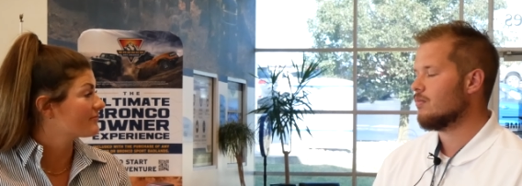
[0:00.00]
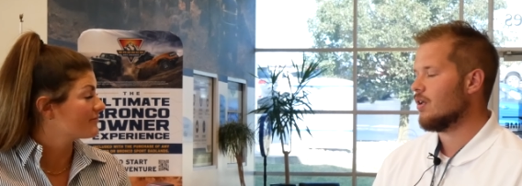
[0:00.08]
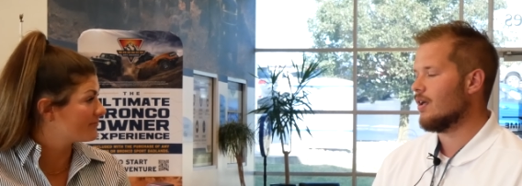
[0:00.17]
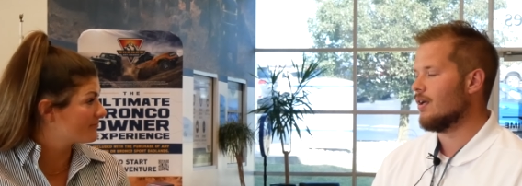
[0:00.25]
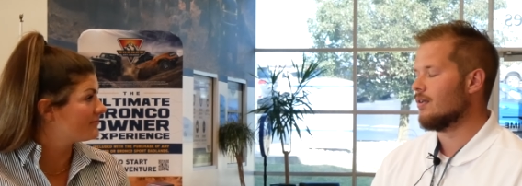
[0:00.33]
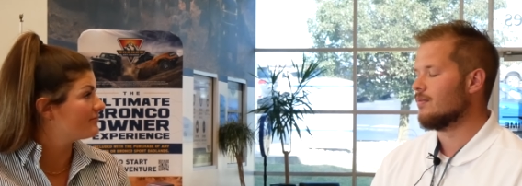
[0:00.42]
Speaker 1: mm
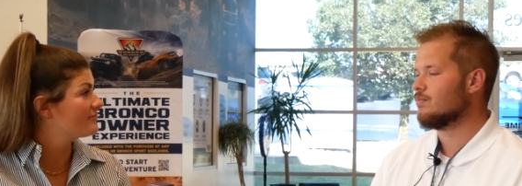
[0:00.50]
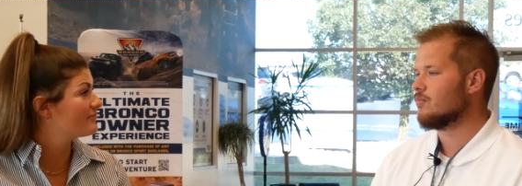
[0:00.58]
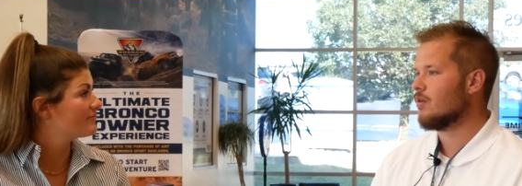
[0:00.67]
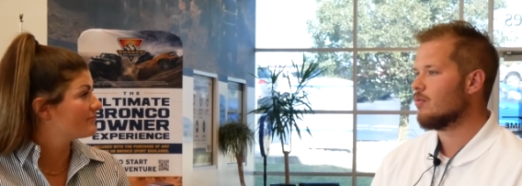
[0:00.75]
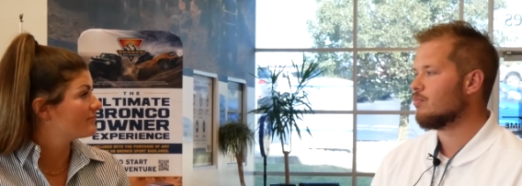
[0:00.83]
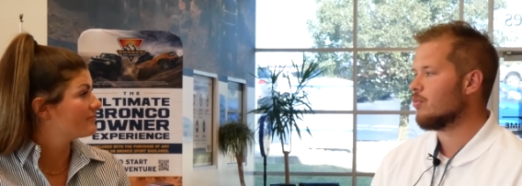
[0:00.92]
-hmm. and
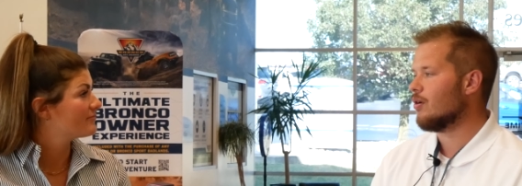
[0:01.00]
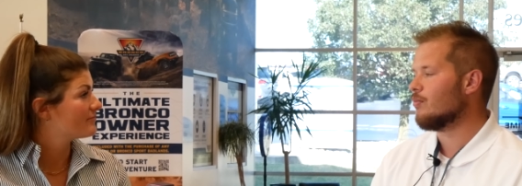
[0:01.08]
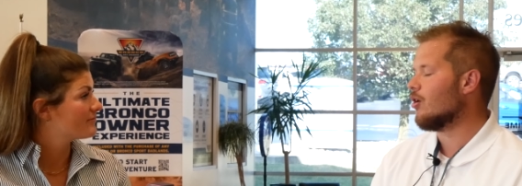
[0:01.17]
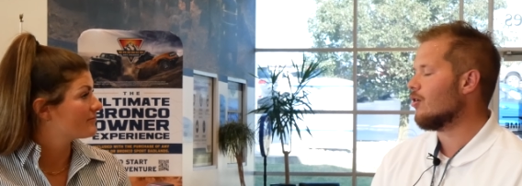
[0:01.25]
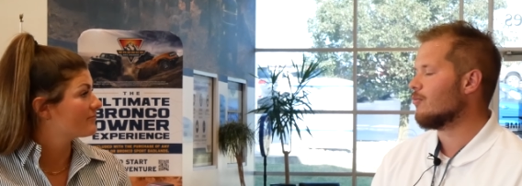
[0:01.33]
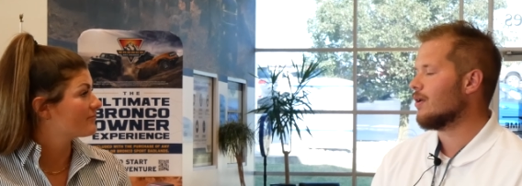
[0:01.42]
put
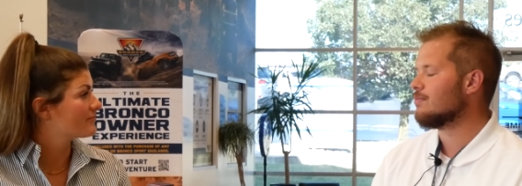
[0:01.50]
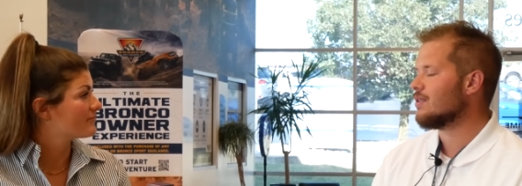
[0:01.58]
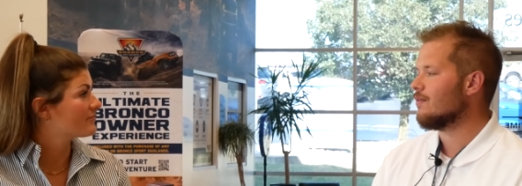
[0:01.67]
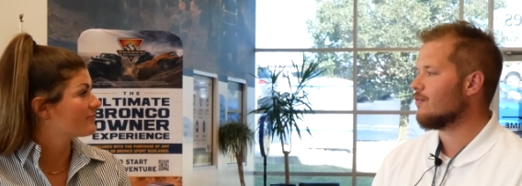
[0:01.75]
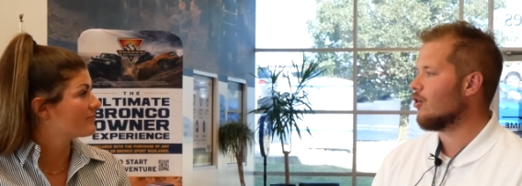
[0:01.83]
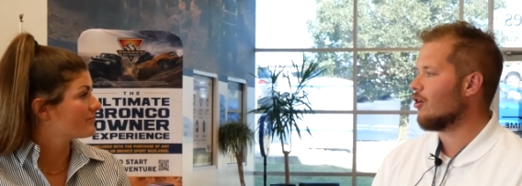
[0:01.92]
them on our
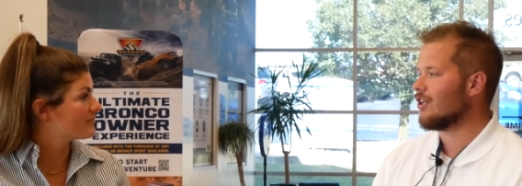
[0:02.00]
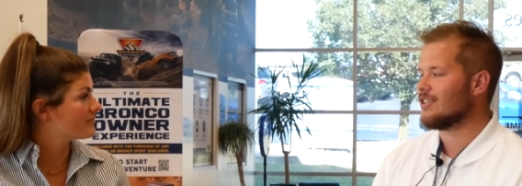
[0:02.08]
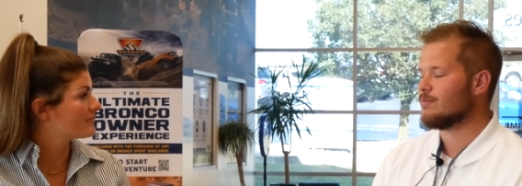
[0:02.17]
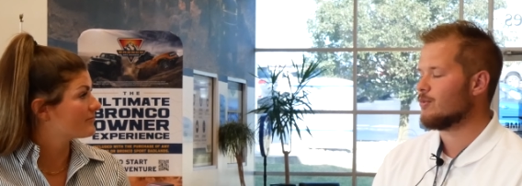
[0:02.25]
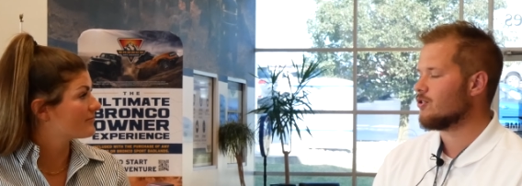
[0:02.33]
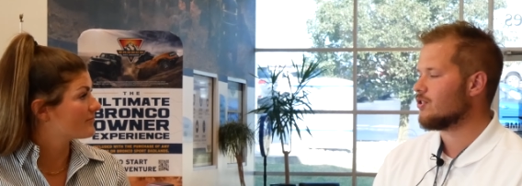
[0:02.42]
website for our
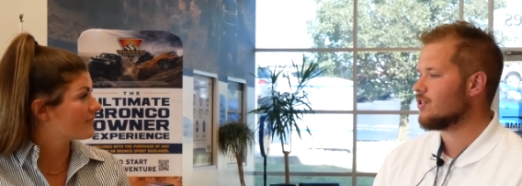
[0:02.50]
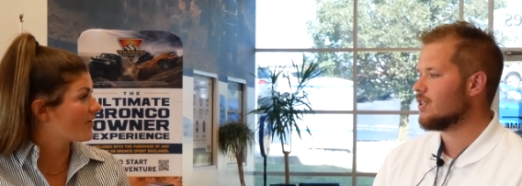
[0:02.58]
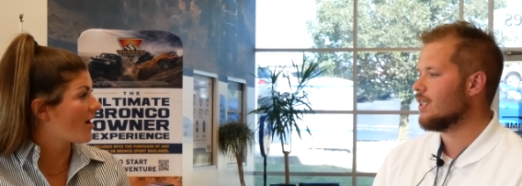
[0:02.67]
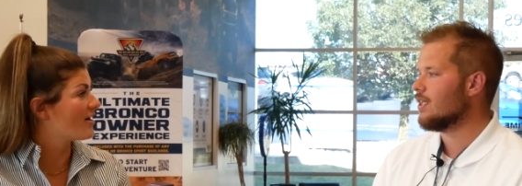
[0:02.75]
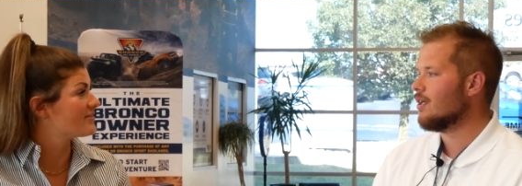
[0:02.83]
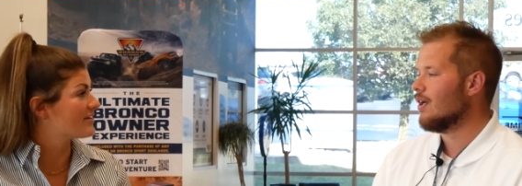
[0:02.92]
customers to
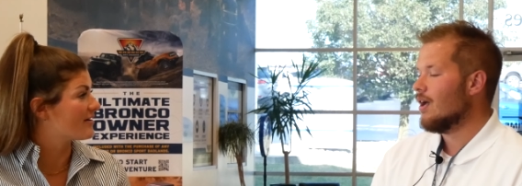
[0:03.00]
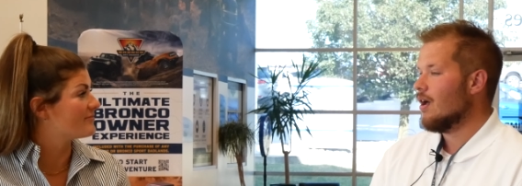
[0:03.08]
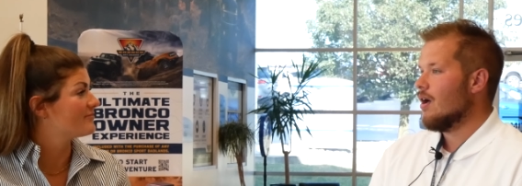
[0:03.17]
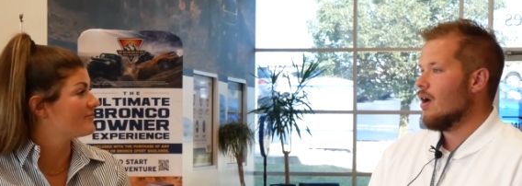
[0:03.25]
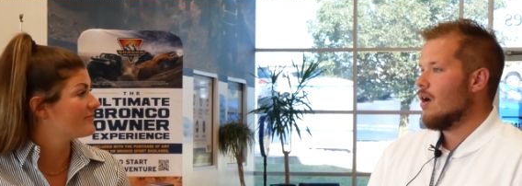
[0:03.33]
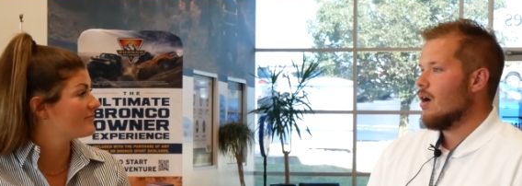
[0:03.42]
see.
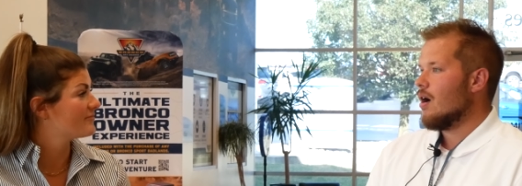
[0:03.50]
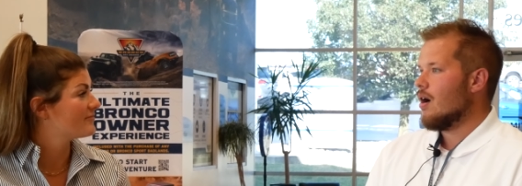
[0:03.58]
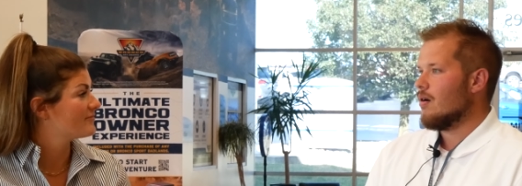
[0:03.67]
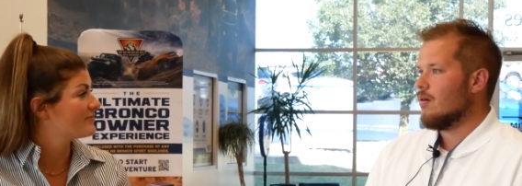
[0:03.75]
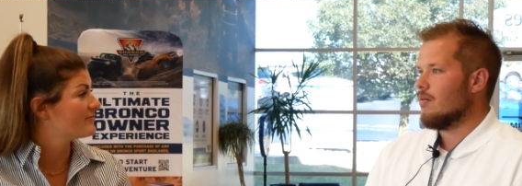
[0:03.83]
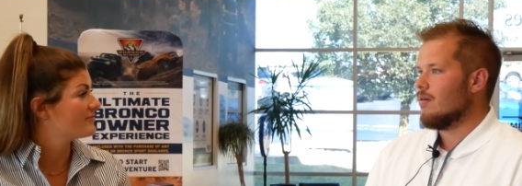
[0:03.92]
Awesome.
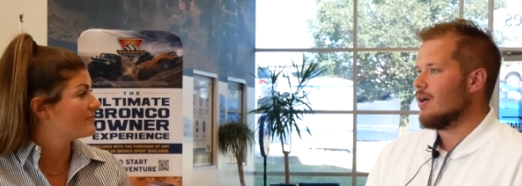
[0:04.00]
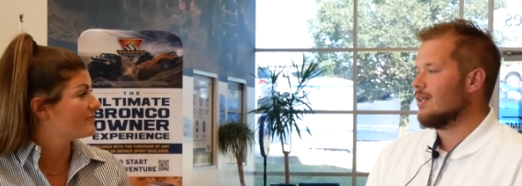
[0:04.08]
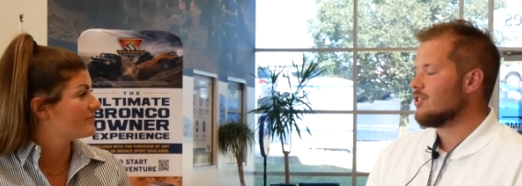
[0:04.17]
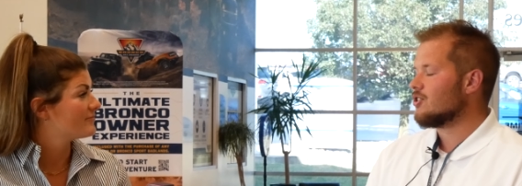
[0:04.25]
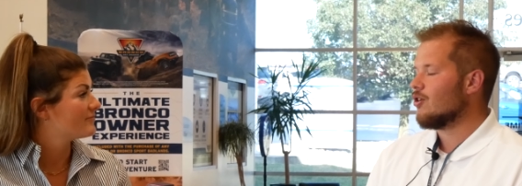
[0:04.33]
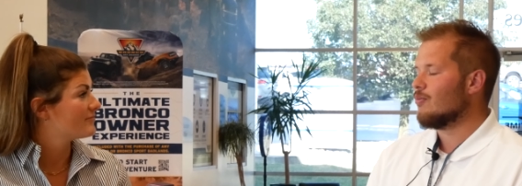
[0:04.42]

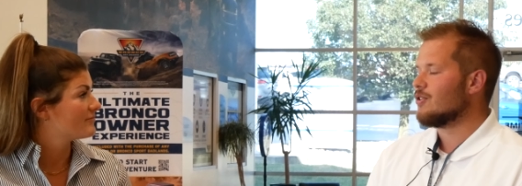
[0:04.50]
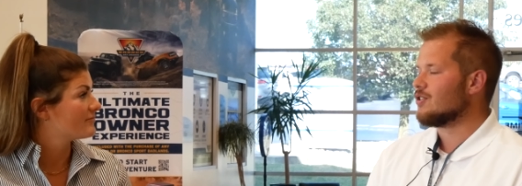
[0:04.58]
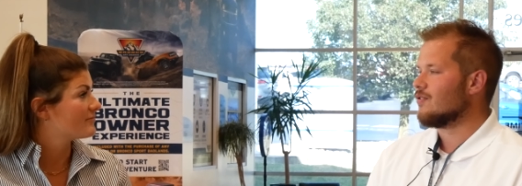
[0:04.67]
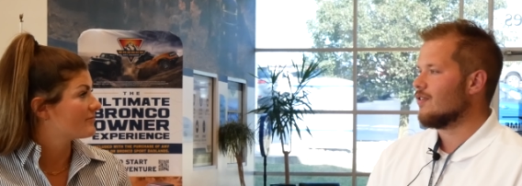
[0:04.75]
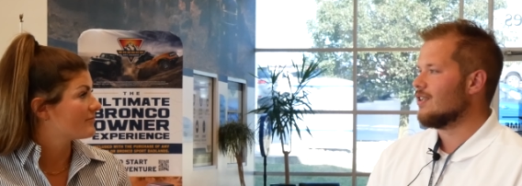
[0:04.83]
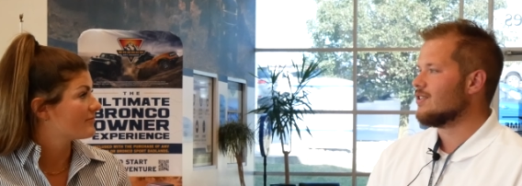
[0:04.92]
It's so
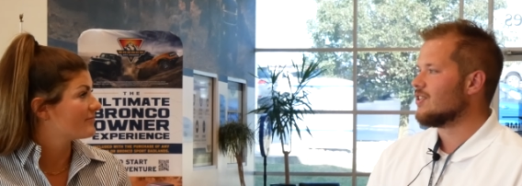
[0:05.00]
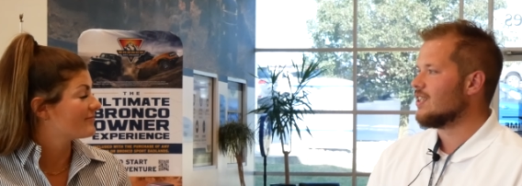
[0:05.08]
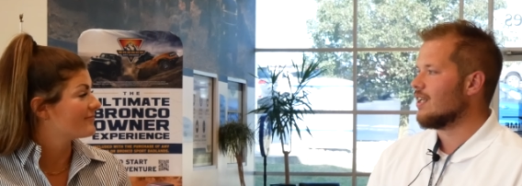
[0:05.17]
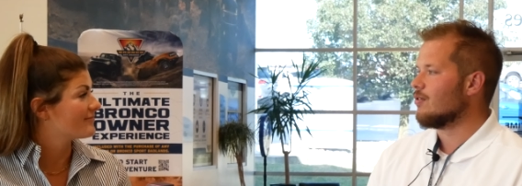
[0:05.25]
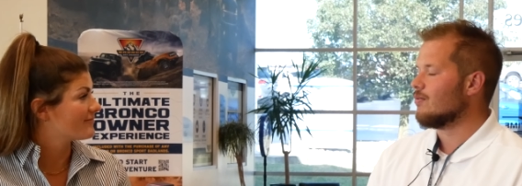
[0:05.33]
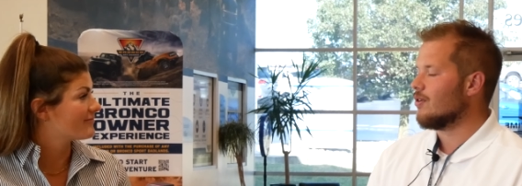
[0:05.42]
much fun
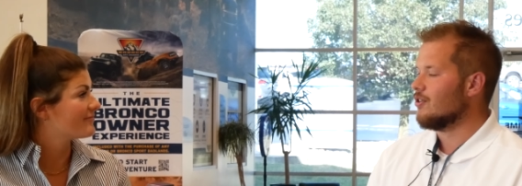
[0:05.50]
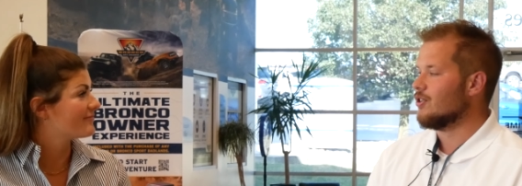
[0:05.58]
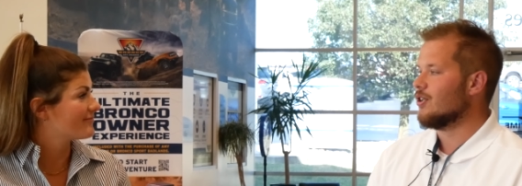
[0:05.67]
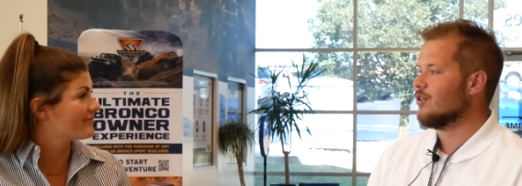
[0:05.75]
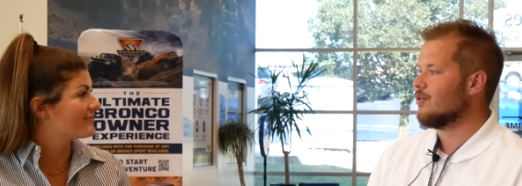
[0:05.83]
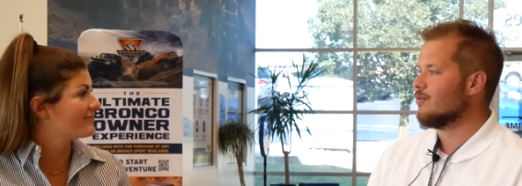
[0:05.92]
seeing the
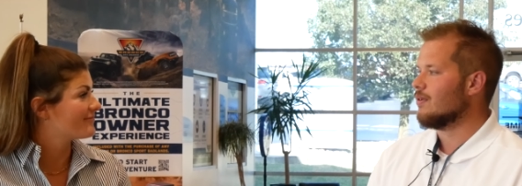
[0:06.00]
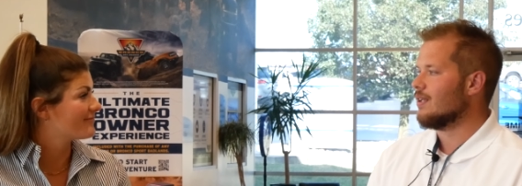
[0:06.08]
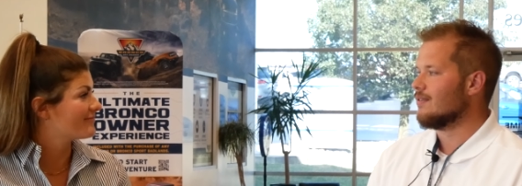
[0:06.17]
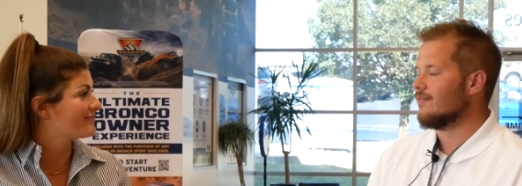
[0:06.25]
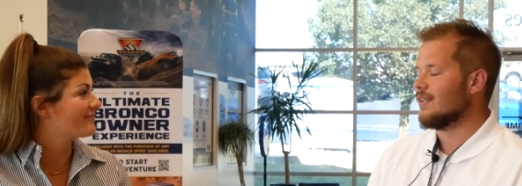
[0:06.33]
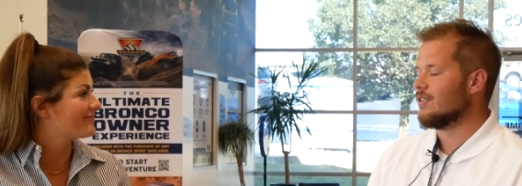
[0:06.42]
new
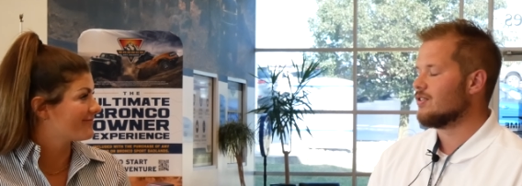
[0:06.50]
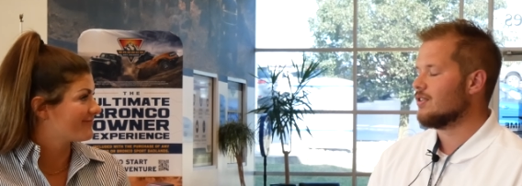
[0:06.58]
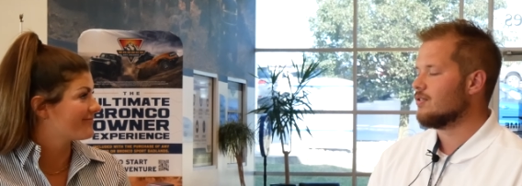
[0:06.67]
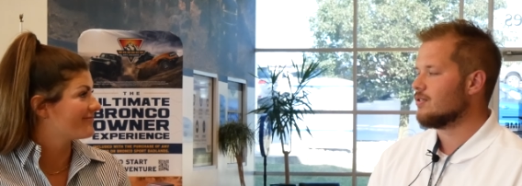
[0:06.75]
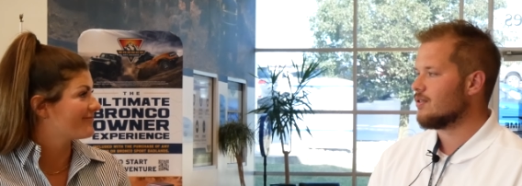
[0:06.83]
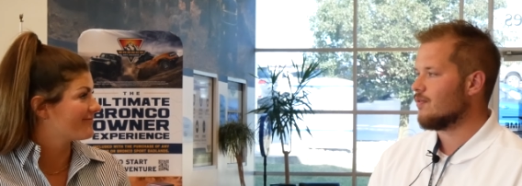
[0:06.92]
innovations